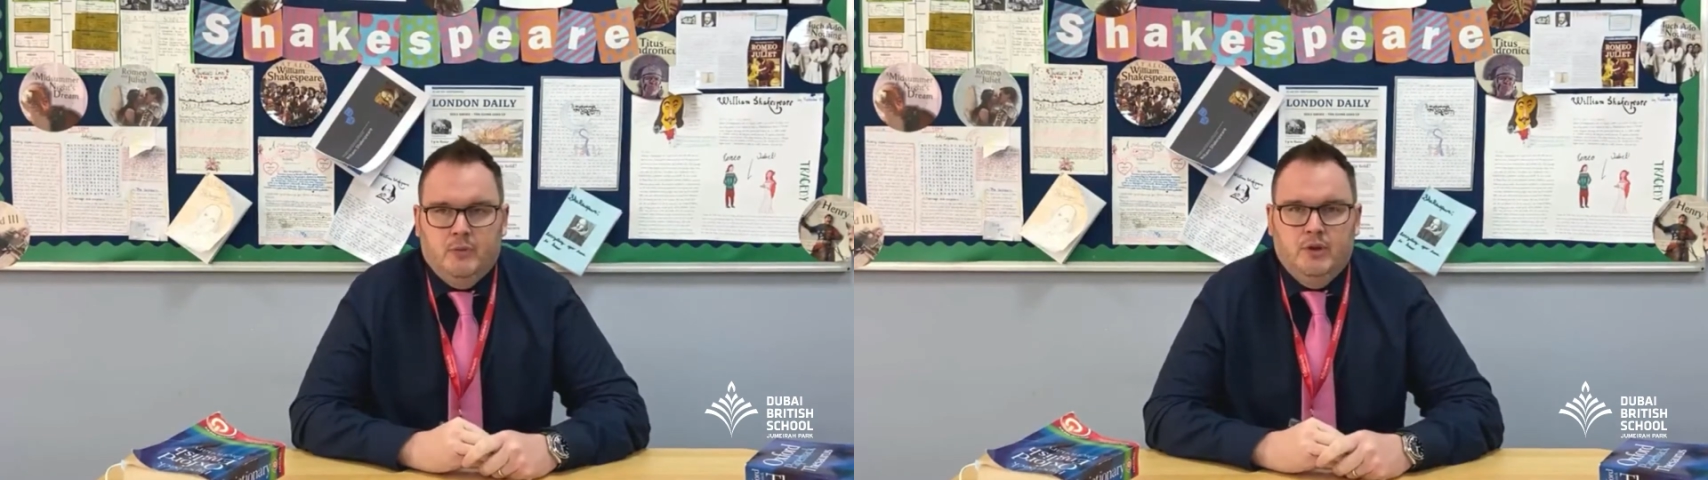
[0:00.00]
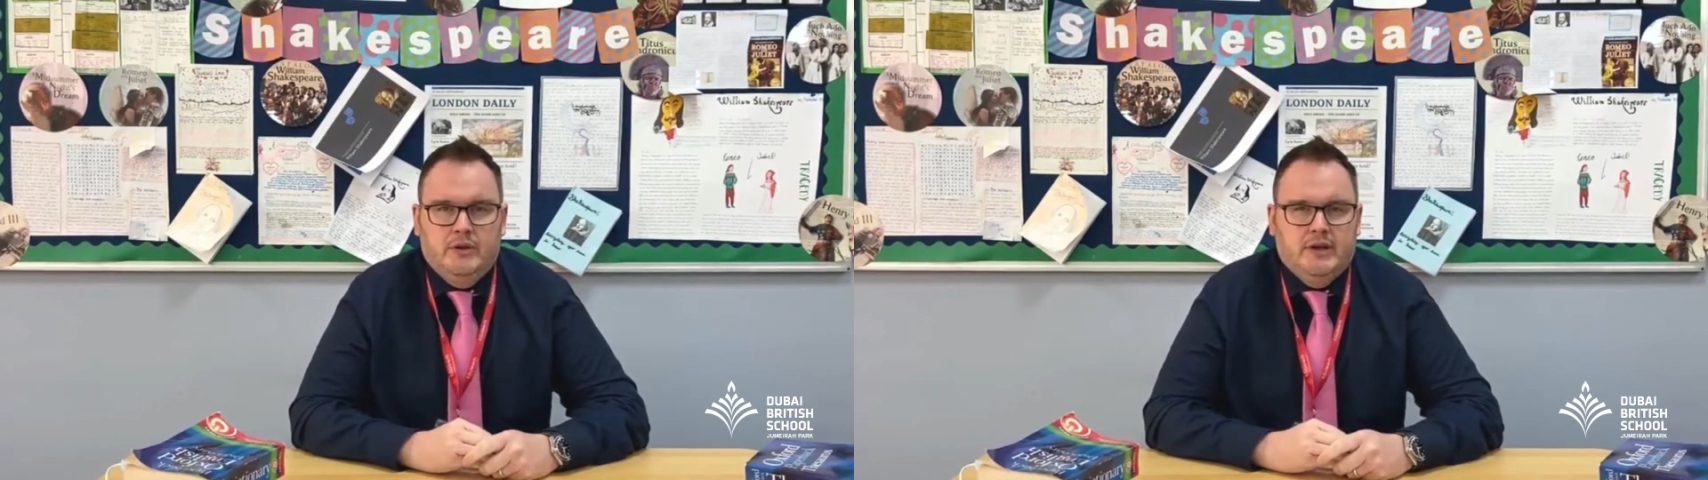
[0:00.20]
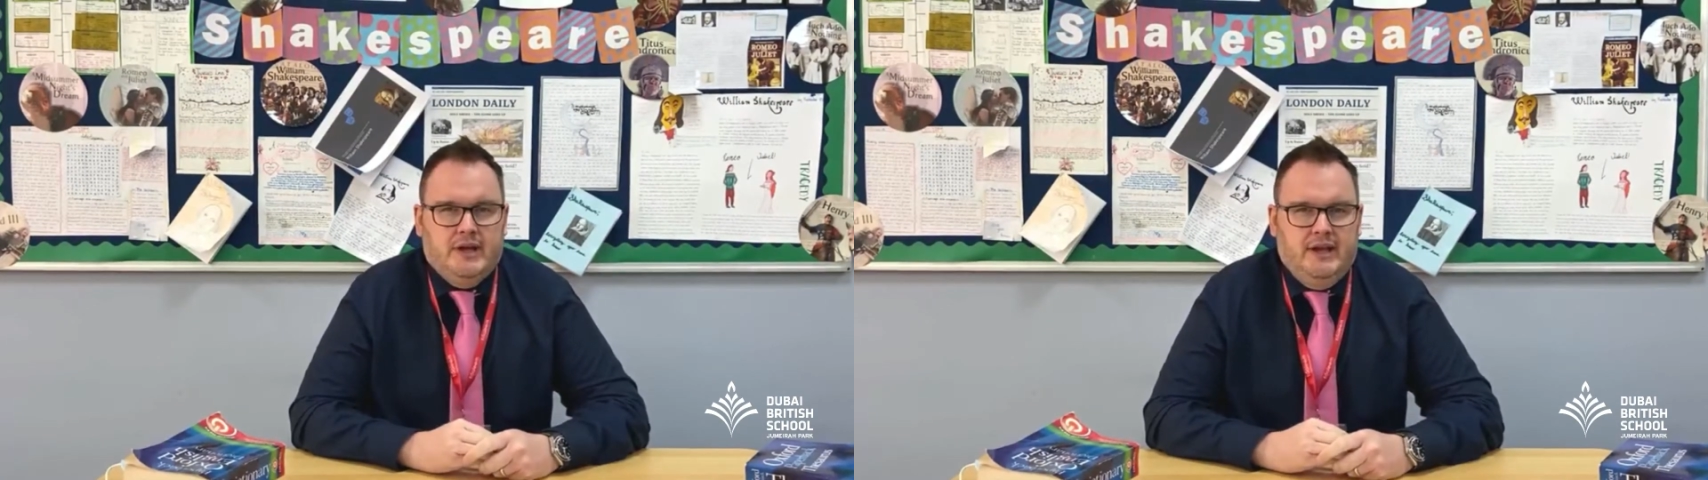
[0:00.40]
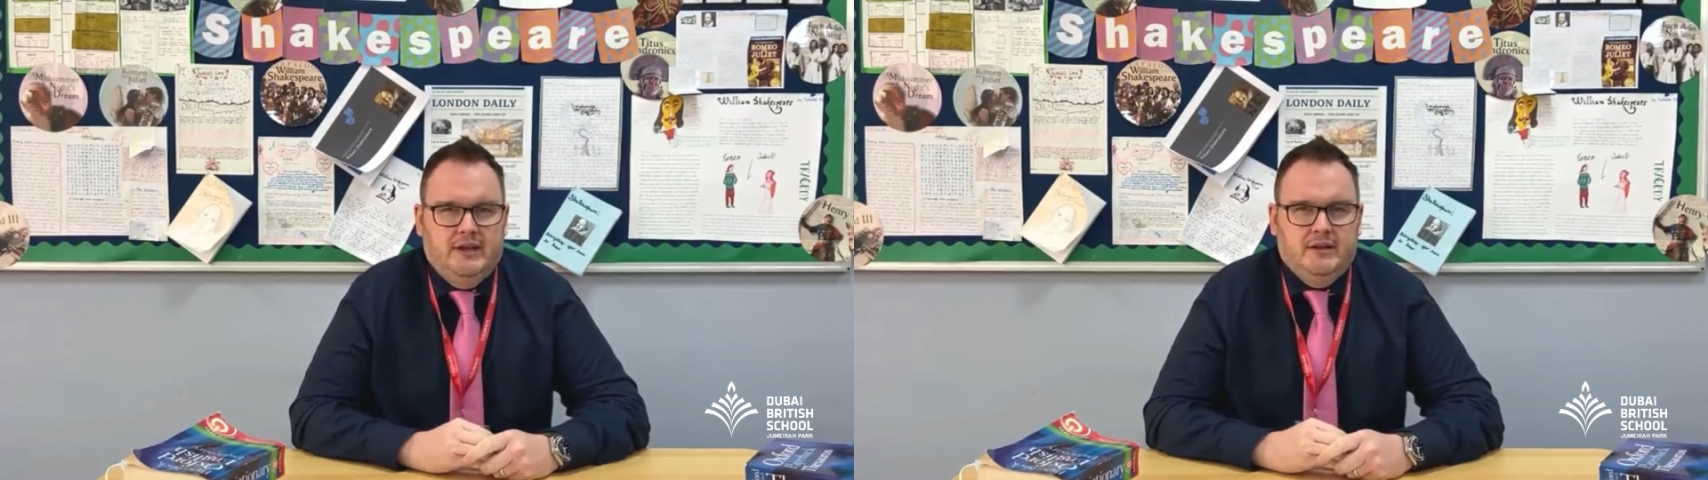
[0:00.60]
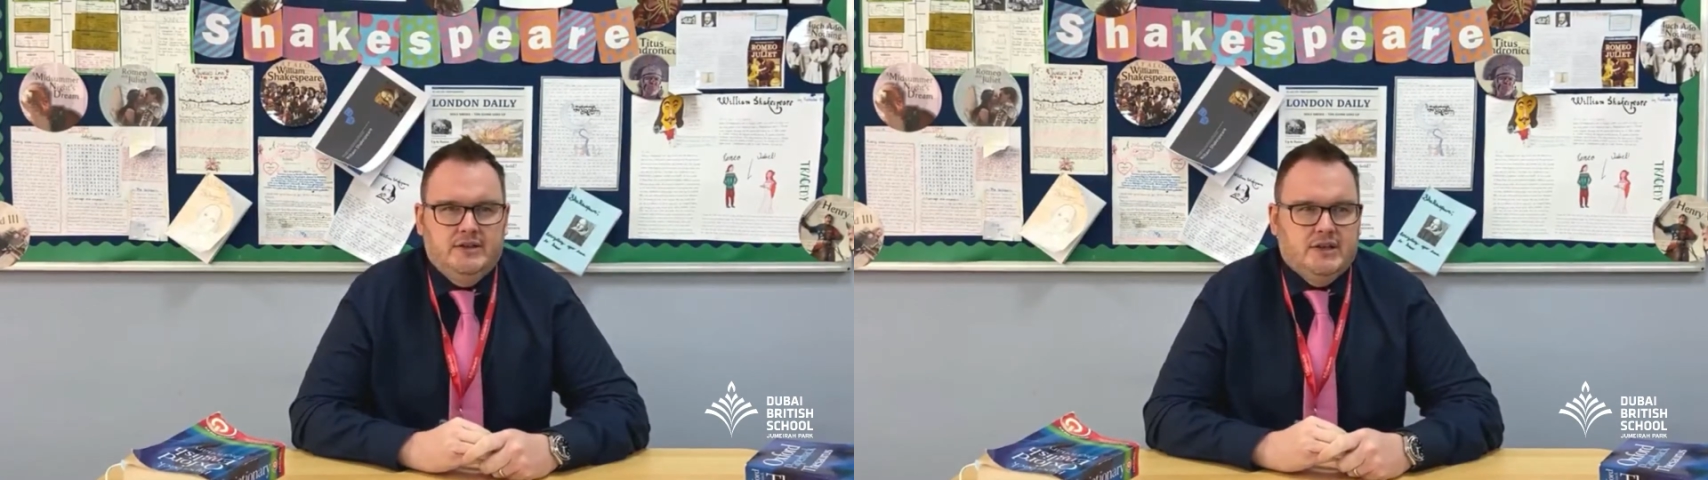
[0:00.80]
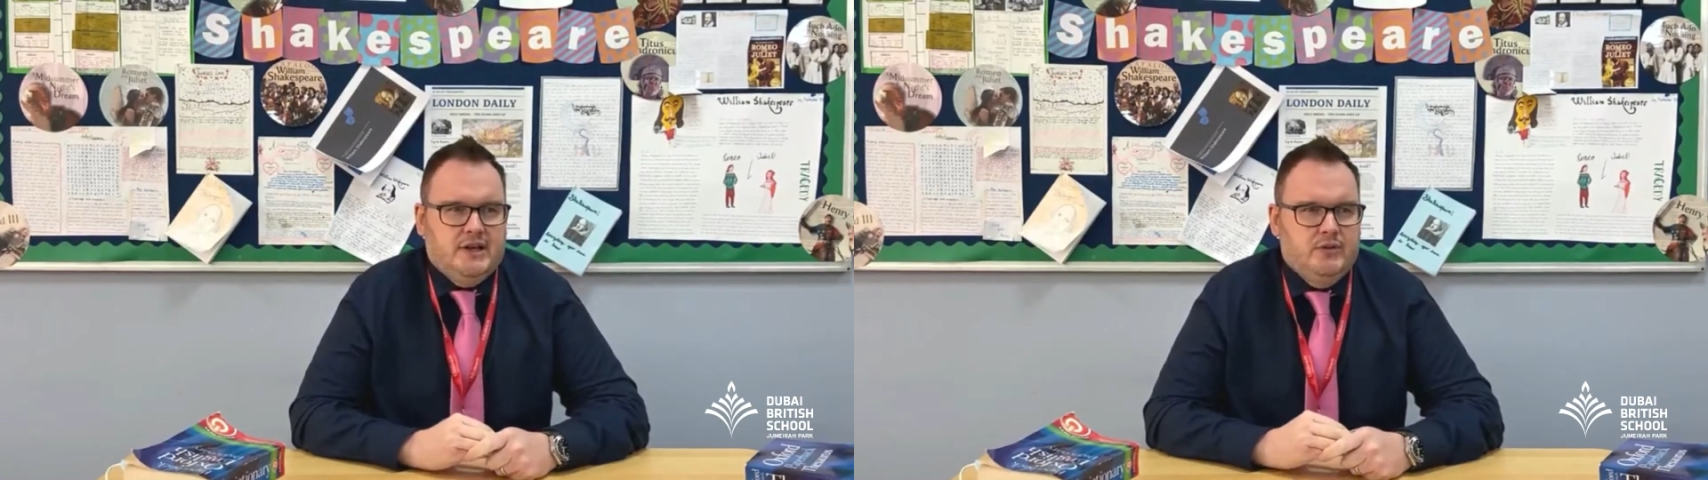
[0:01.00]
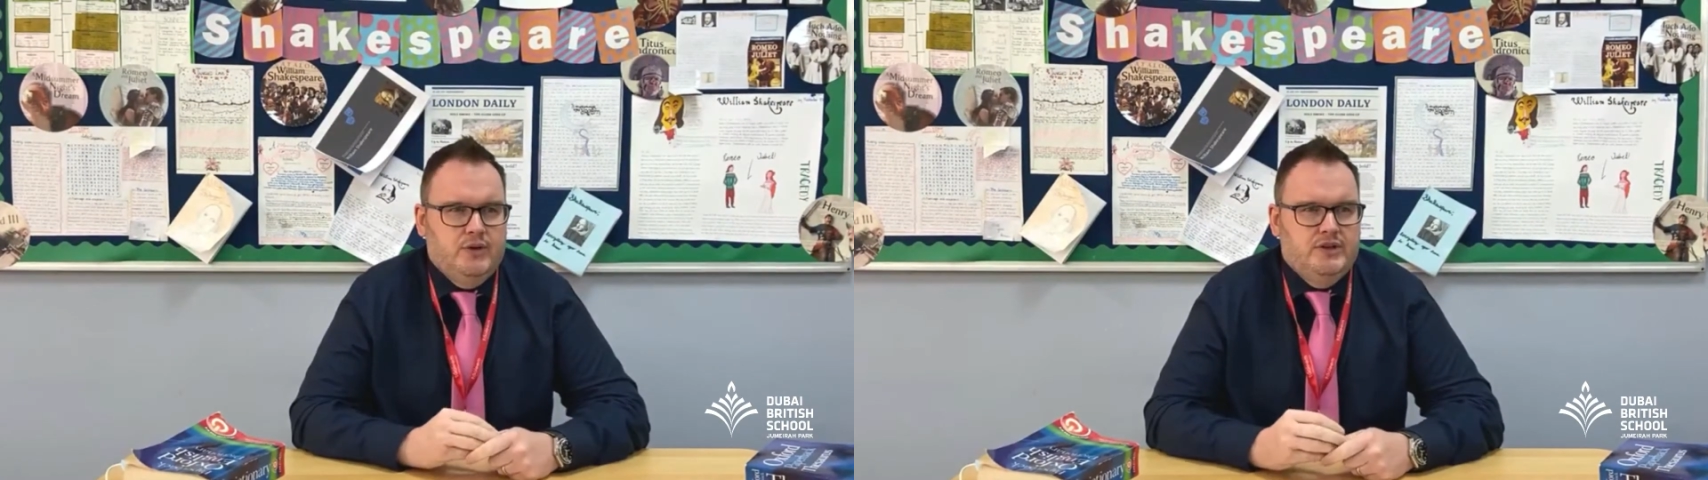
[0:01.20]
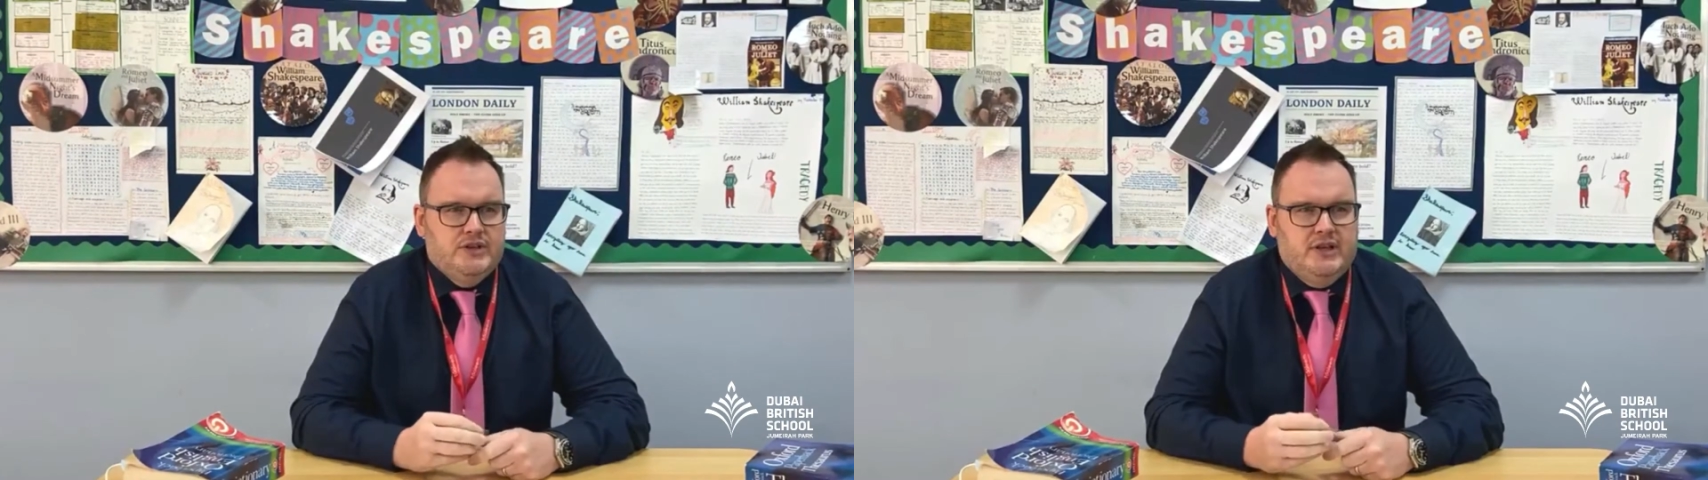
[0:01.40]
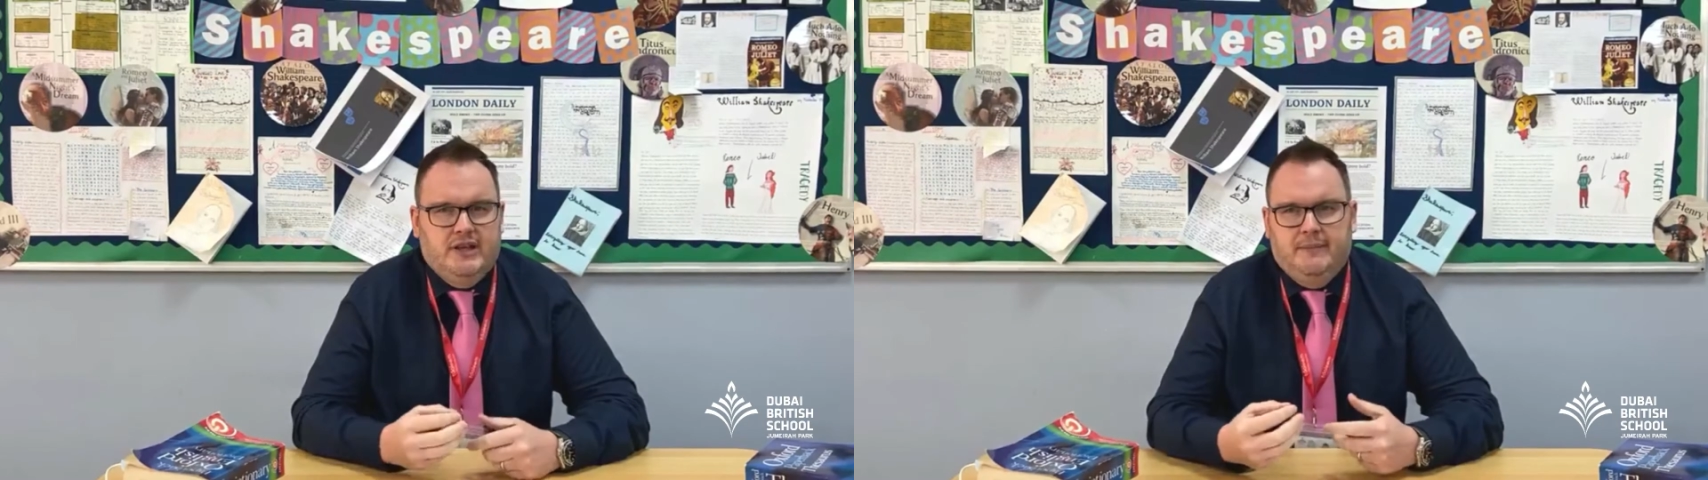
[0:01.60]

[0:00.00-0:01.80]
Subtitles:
We look at English language and